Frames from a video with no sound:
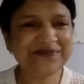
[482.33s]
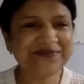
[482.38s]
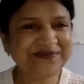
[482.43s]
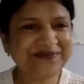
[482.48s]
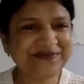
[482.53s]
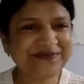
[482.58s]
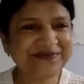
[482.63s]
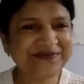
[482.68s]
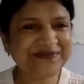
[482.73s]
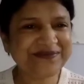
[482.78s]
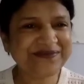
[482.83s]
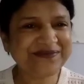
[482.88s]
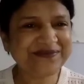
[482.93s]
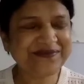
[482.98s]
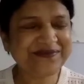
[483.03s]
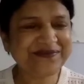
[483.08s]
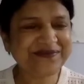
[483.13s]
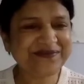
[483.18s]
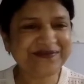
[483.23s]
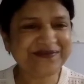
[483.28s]
Yeah. No, I
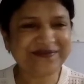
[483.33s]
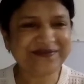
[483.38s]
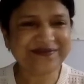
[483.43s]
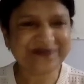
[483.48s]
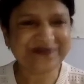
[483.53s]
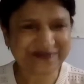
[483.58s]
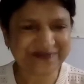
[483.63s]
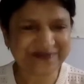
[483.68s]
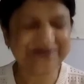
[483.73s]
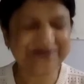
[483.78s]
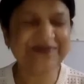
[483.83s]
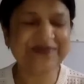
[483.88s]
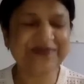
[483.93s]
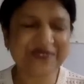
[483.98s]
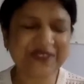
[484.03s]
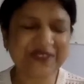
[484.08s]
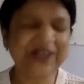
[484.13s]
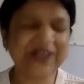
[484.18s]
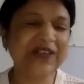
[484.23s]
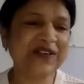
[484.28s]
have never been to India,
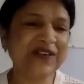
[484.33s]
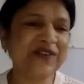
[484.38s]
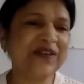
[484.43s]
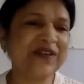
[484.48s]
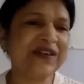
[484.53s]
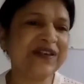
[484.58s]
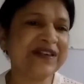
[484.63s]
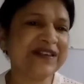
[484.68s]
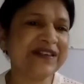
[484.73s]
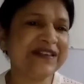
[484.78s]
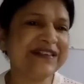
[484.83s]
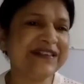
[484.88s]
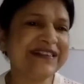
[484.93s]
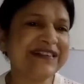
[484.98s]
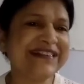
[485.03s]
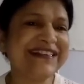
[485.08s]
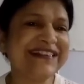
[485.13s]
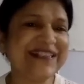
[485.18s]
but maybe one day.